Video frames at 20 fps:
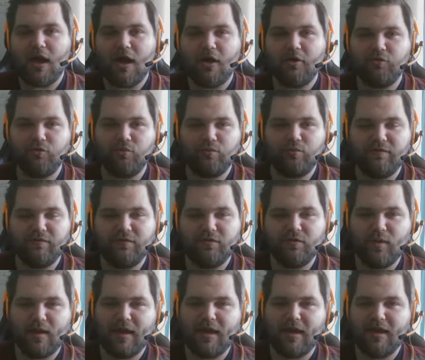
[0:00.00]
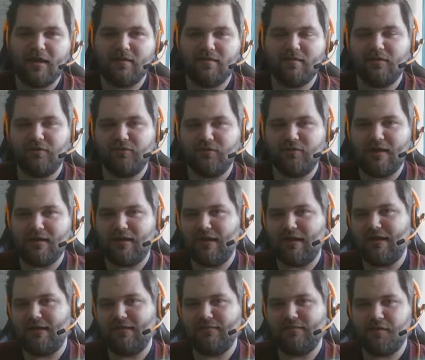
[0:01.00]
review hands, how to
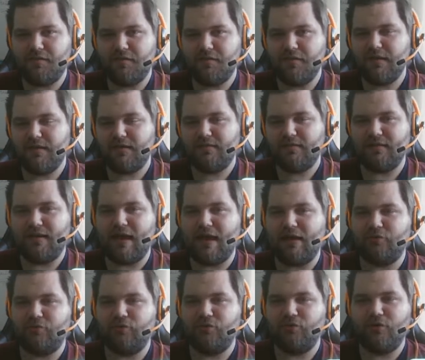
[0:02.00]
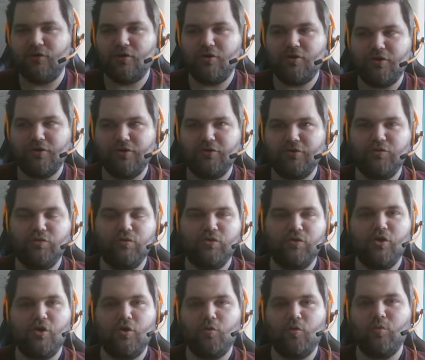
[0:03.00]
analyze the things, and how to learn to
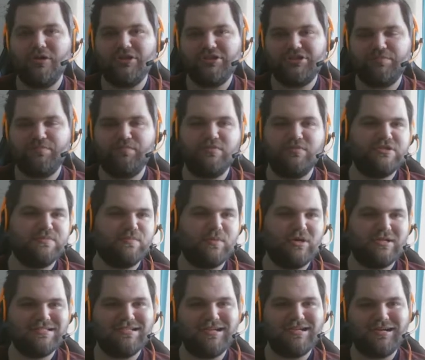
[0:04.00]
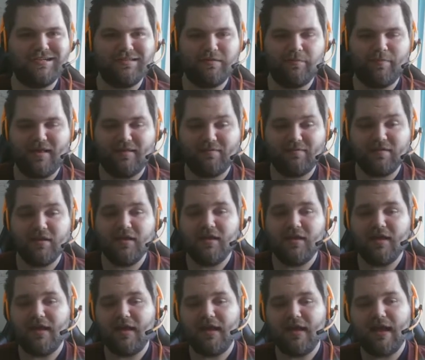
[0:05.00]
know which spots are the best.
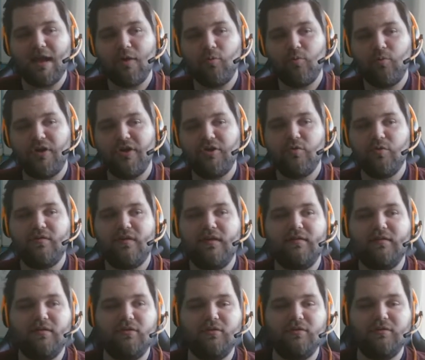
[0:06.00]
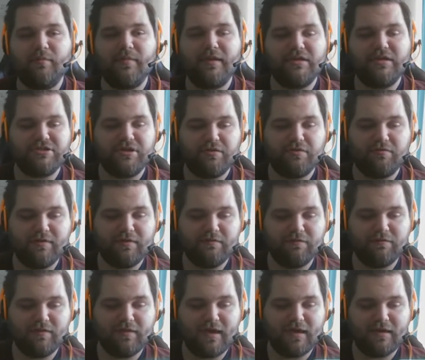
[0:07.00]
Again, we're using the Hold'em Manager 3 for that,